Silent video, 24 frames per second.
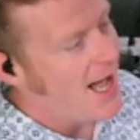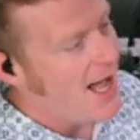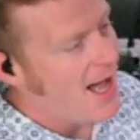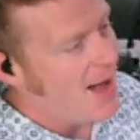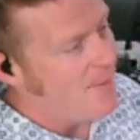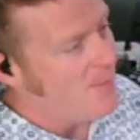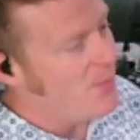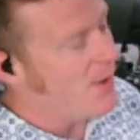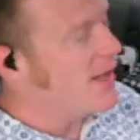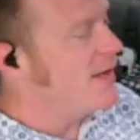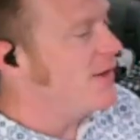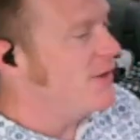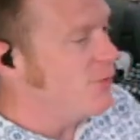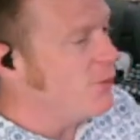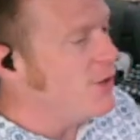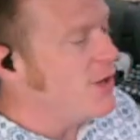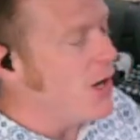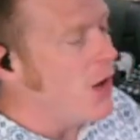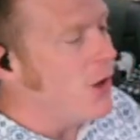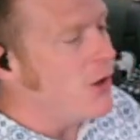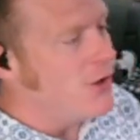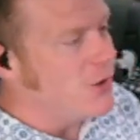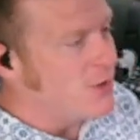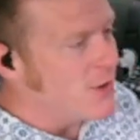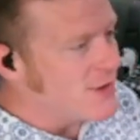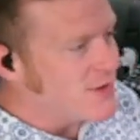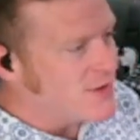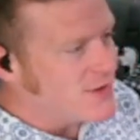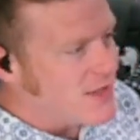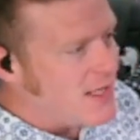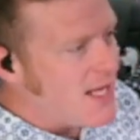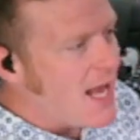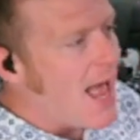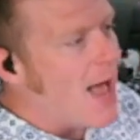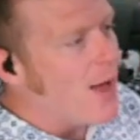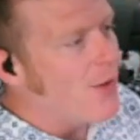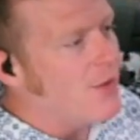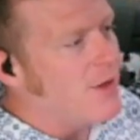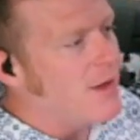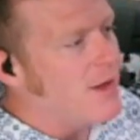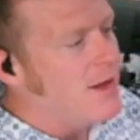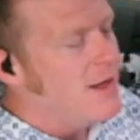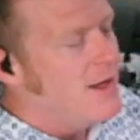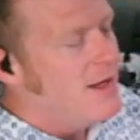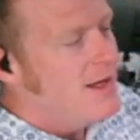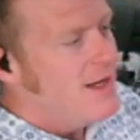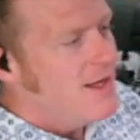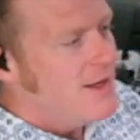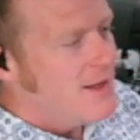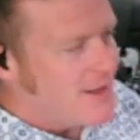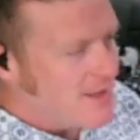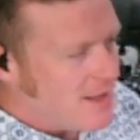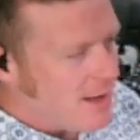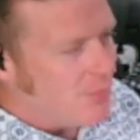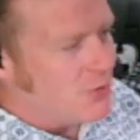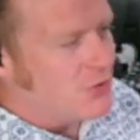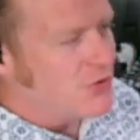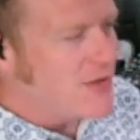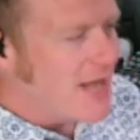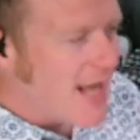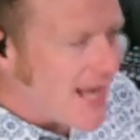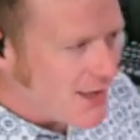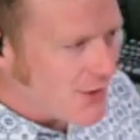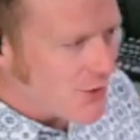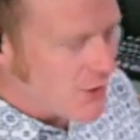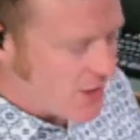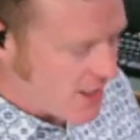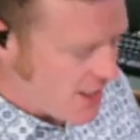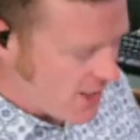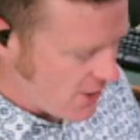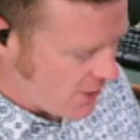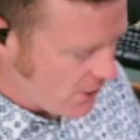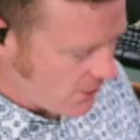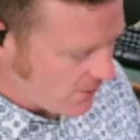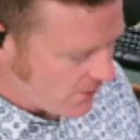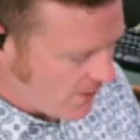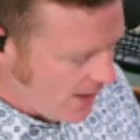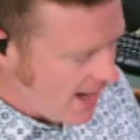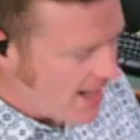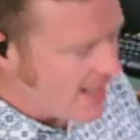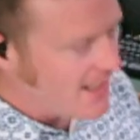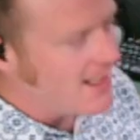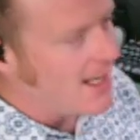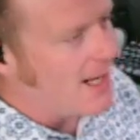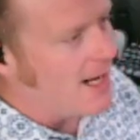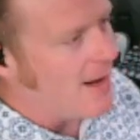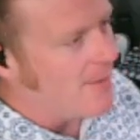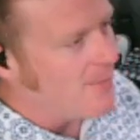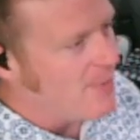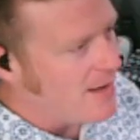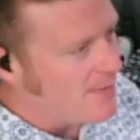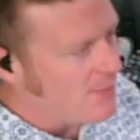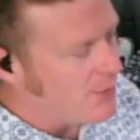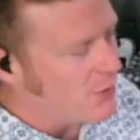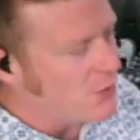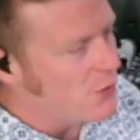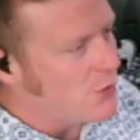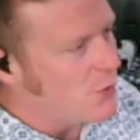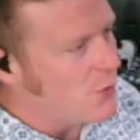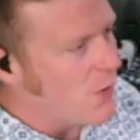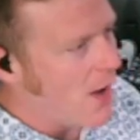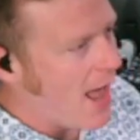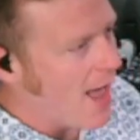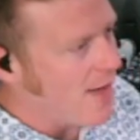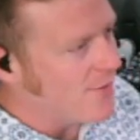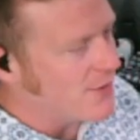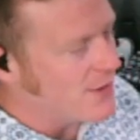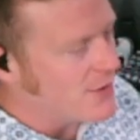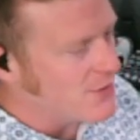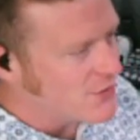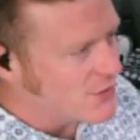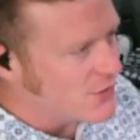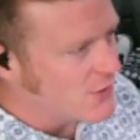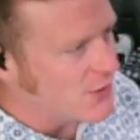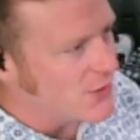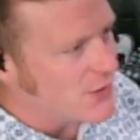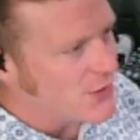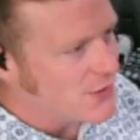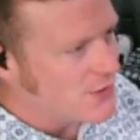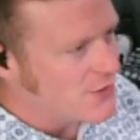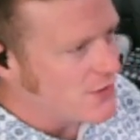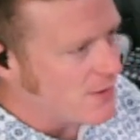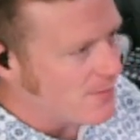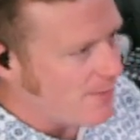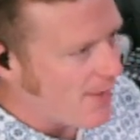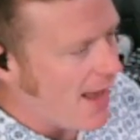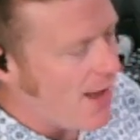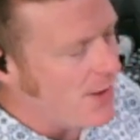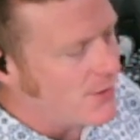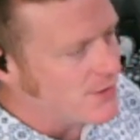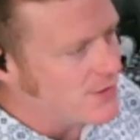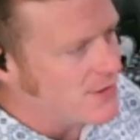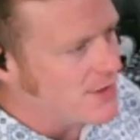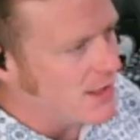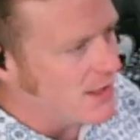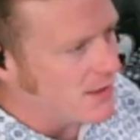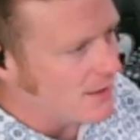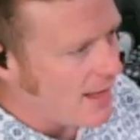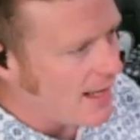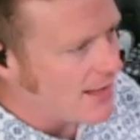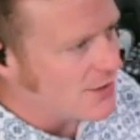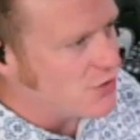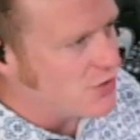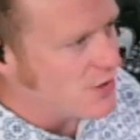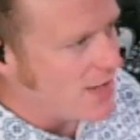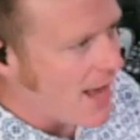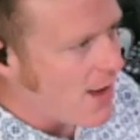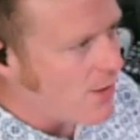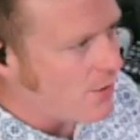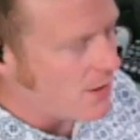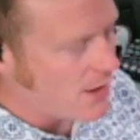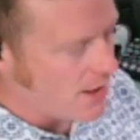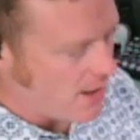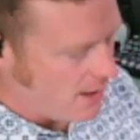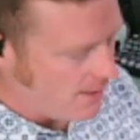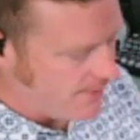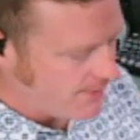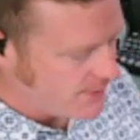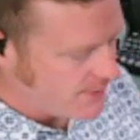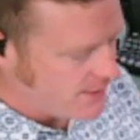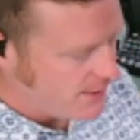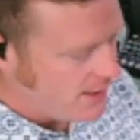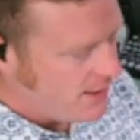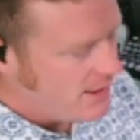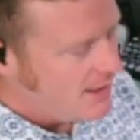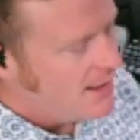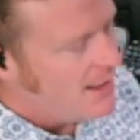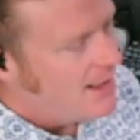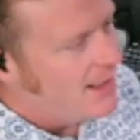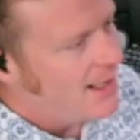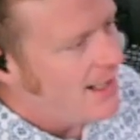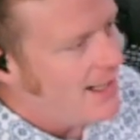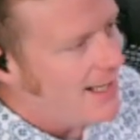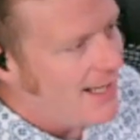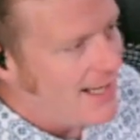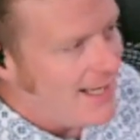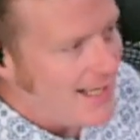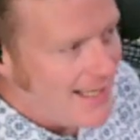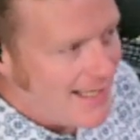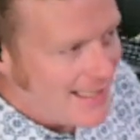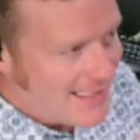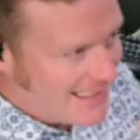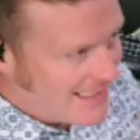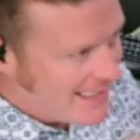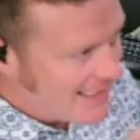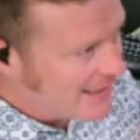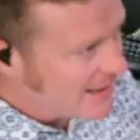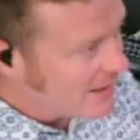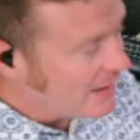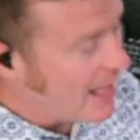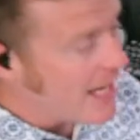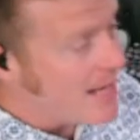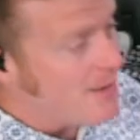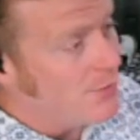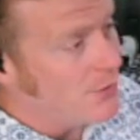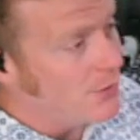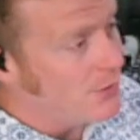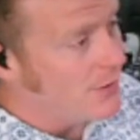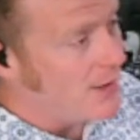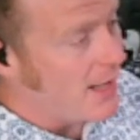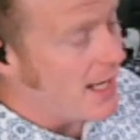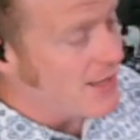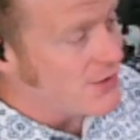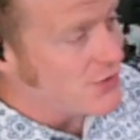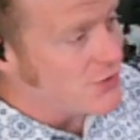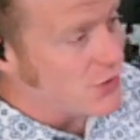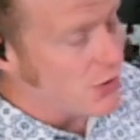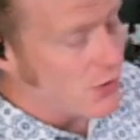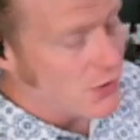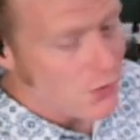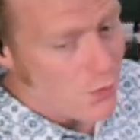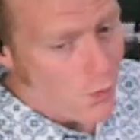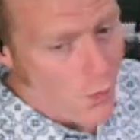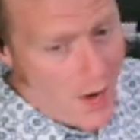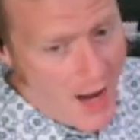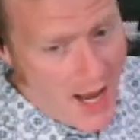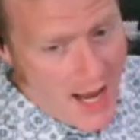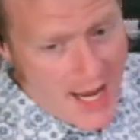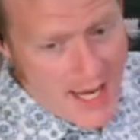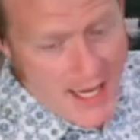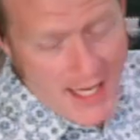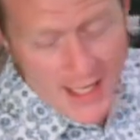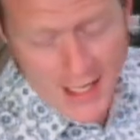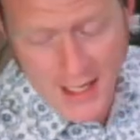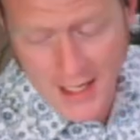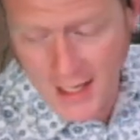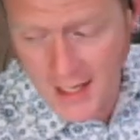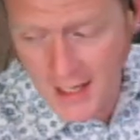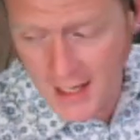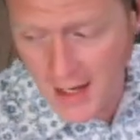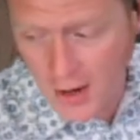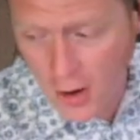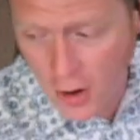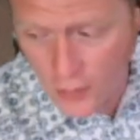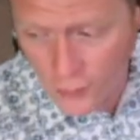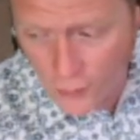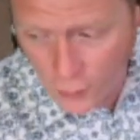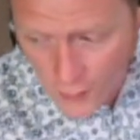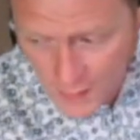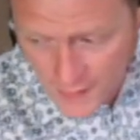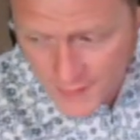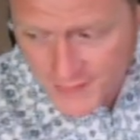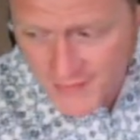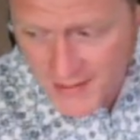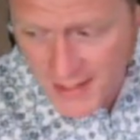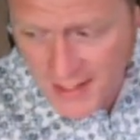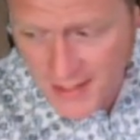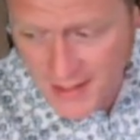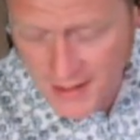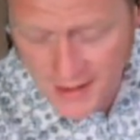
But, you know, you could see how the double standard here, right? People who have concerns about election outcomes get labeled a certain way on one